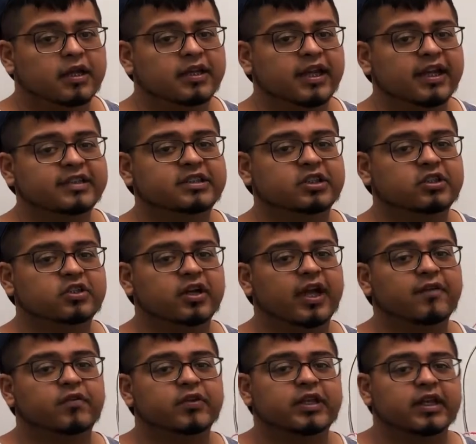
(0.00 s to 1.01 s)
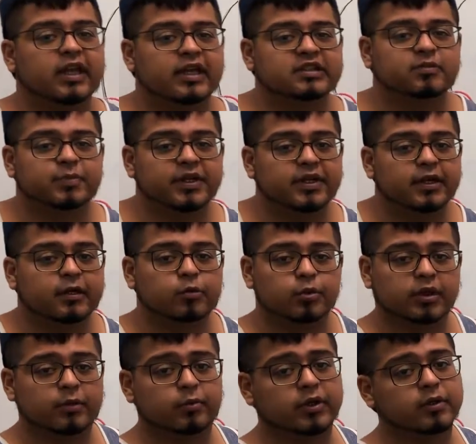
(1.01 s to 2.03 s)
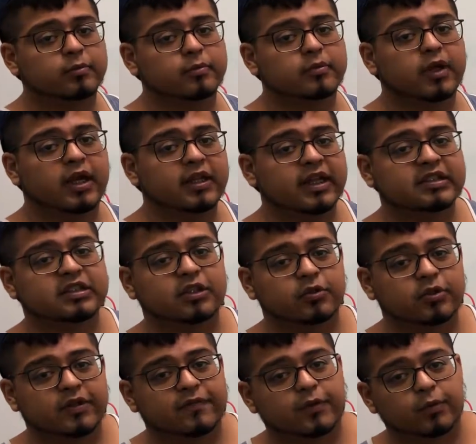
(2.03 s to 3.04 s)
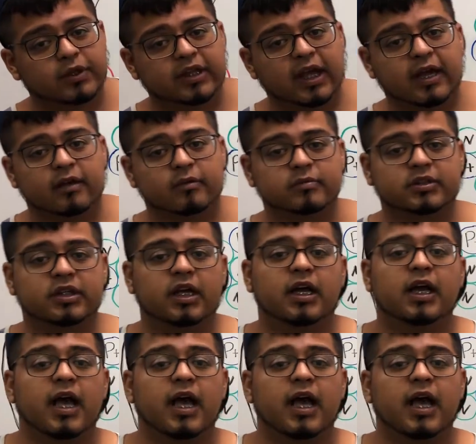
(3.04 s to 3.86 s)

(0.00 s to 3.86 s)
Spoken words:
In nature, everything likes to be in equilibrium, and that's no different with atoms.